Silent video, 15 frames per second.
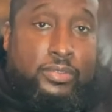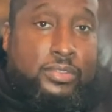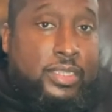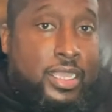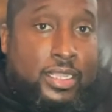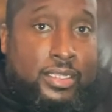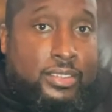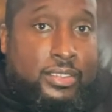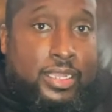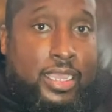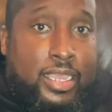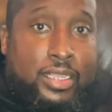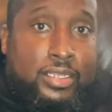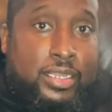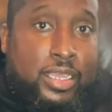not
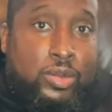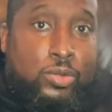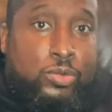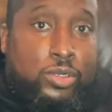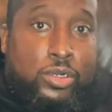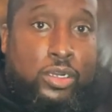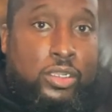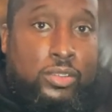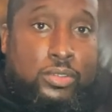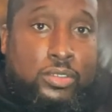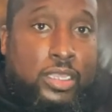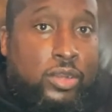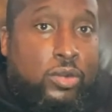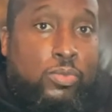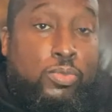not not old girl,
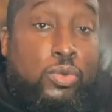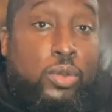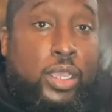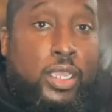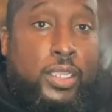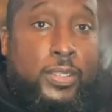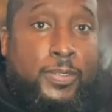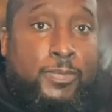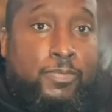not old boy.